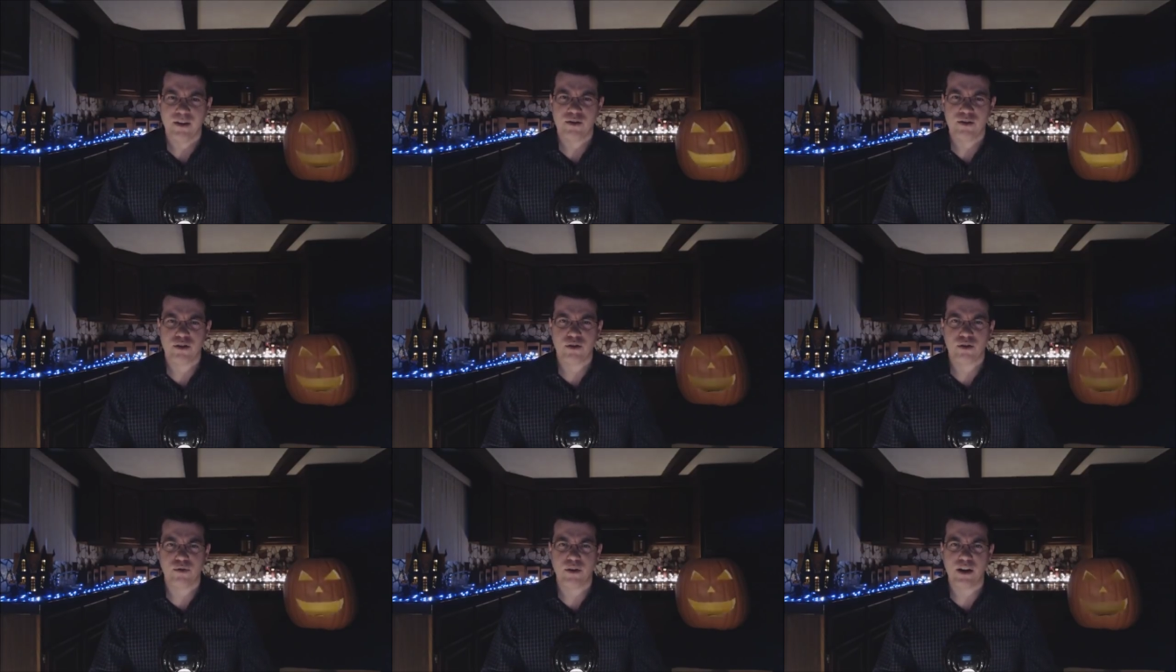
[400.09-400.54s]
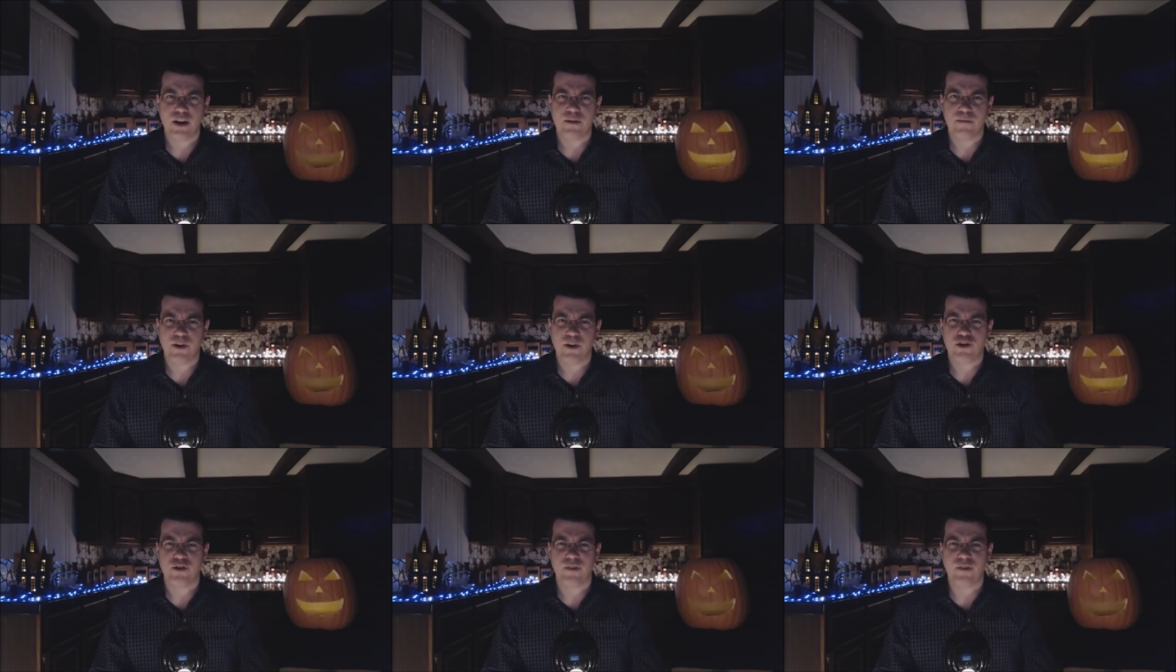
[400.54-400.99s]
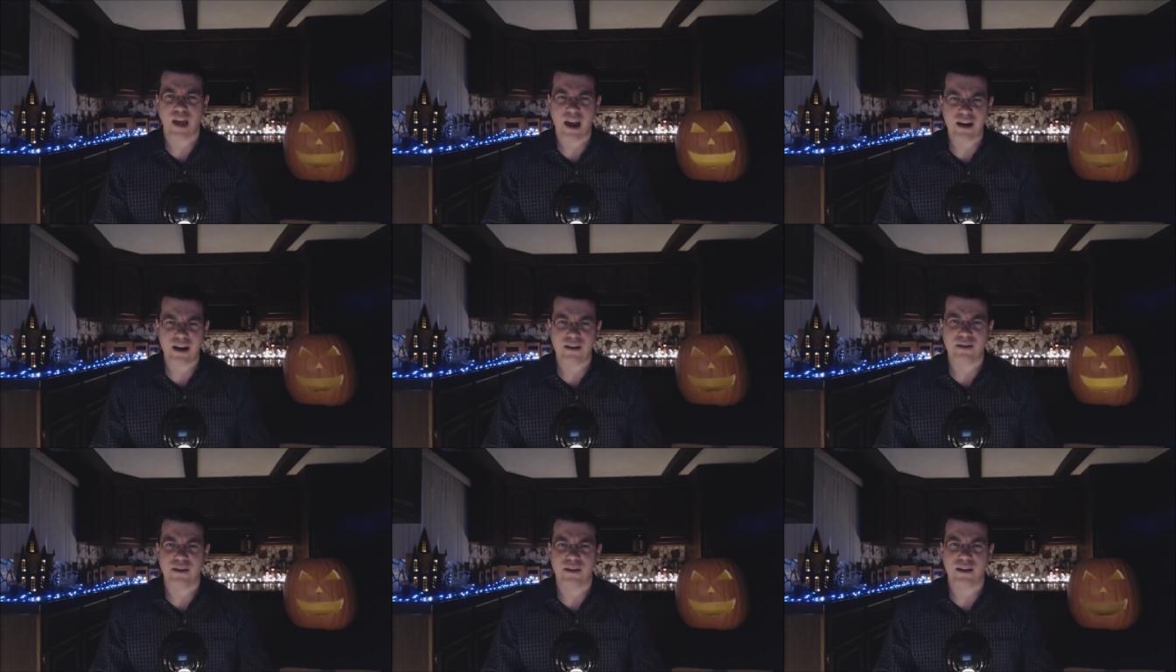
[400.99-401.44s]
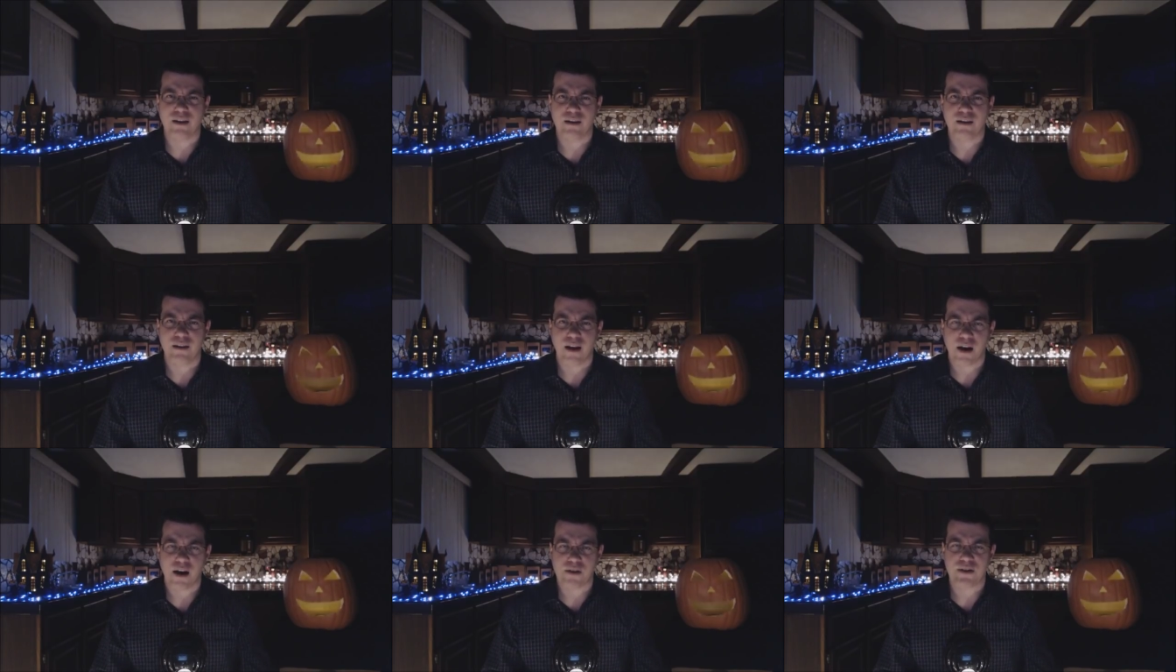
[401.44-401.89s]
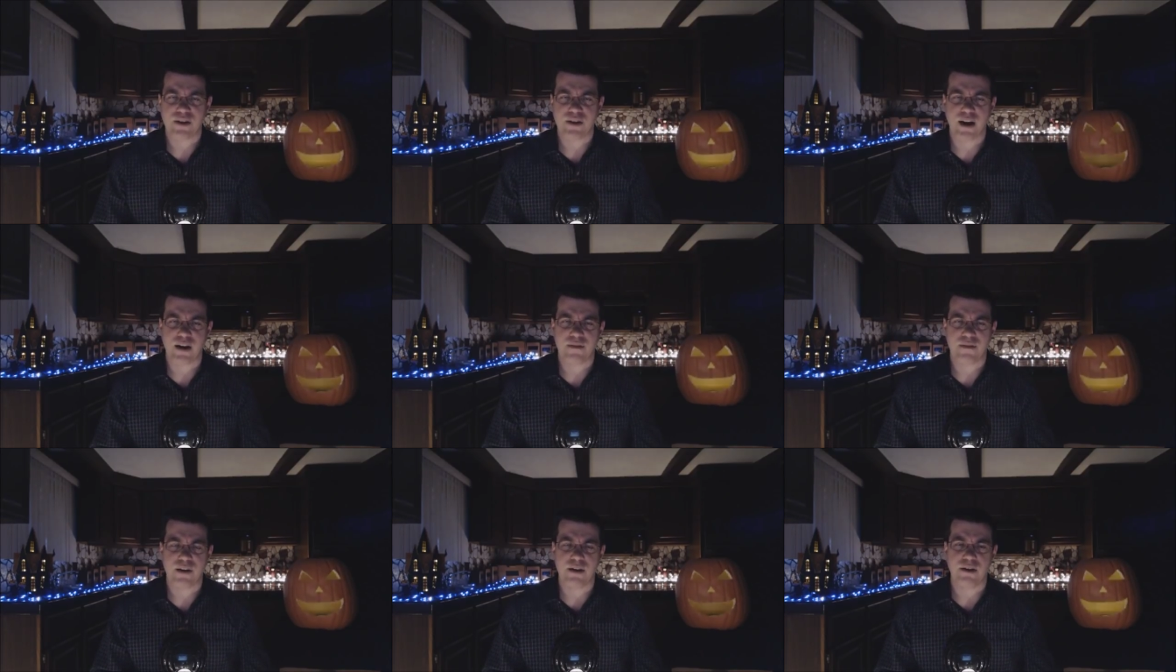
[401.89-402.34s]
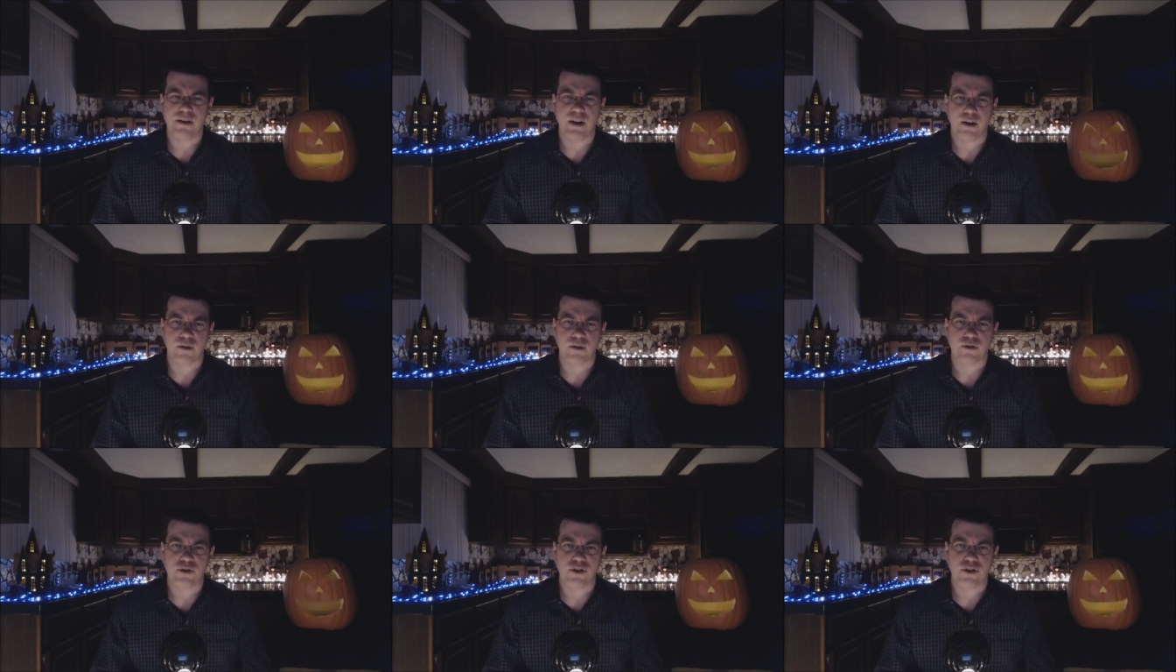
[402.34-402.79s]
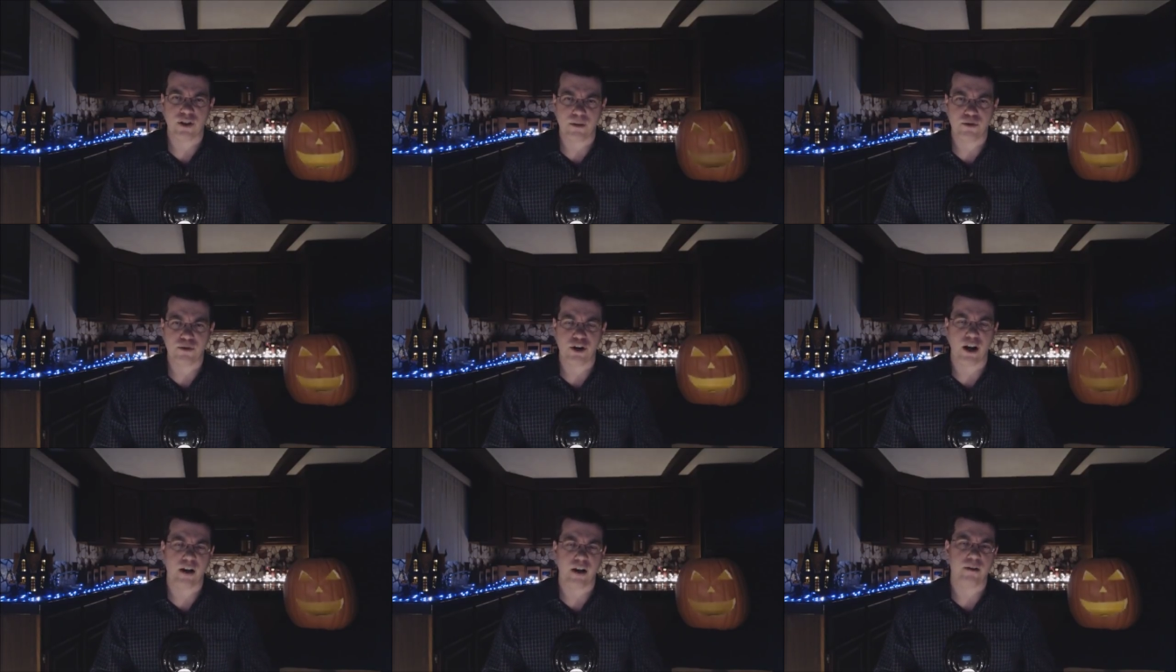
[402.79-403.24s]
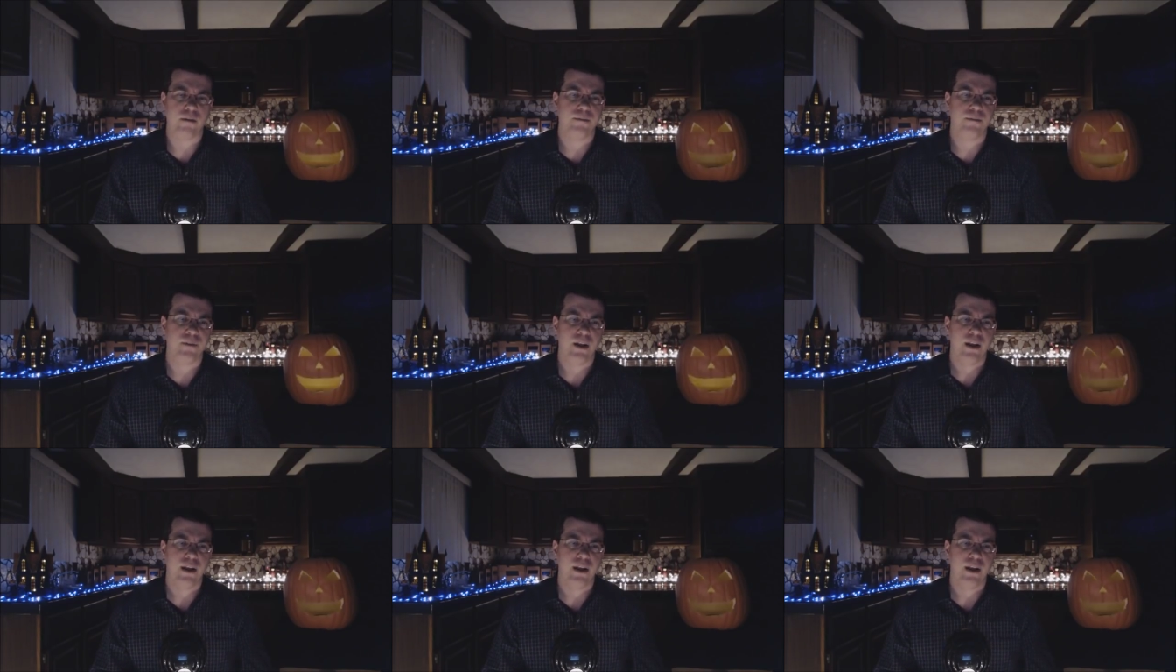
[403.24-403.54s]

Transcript: to create much of anything outside of that narrow subgenre.